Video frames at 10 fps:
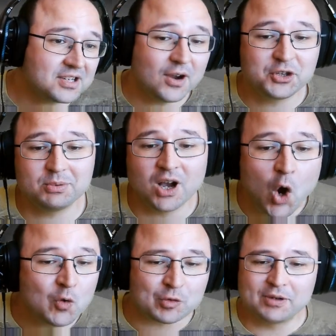going to be
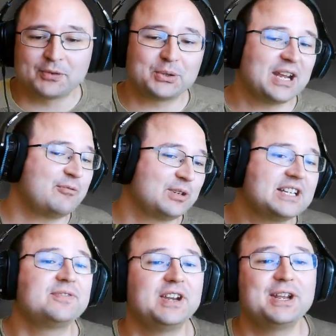all for me for today for this
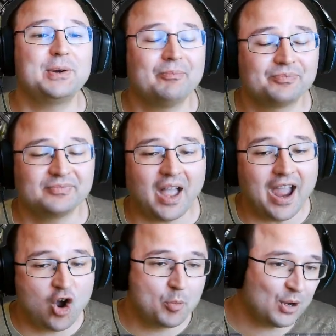video. I
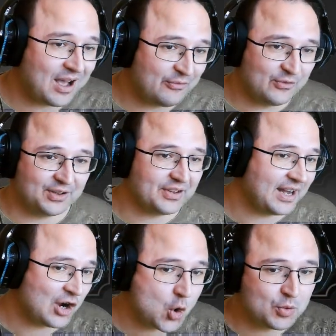hope you had fun and I
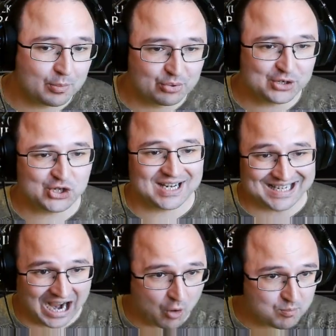hope you appreciate
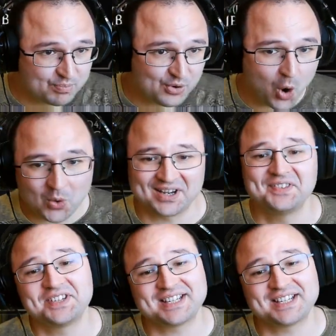how broken this